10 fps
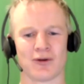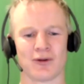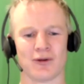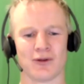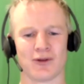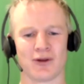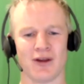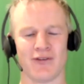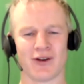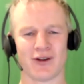you the
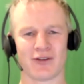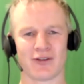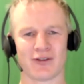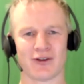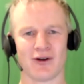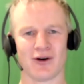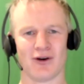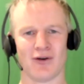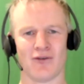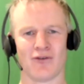evidence
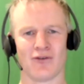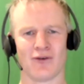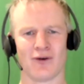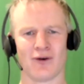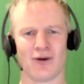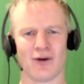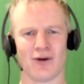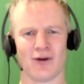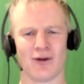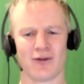of
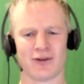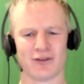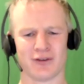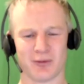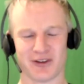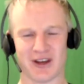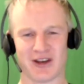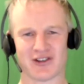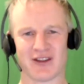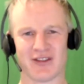to
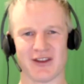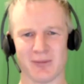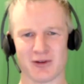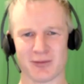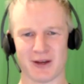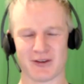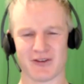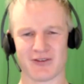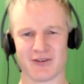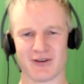substantiate their
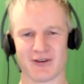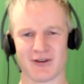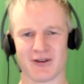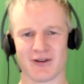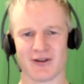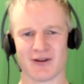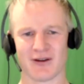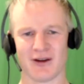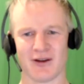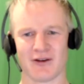perspective.
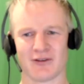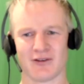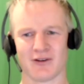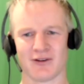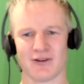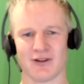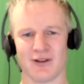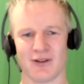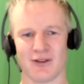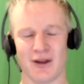And
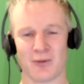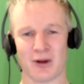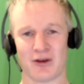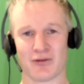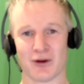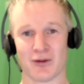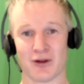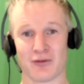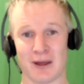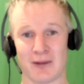then when you've got
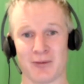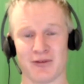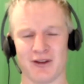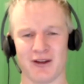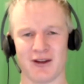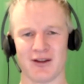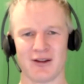those papers there,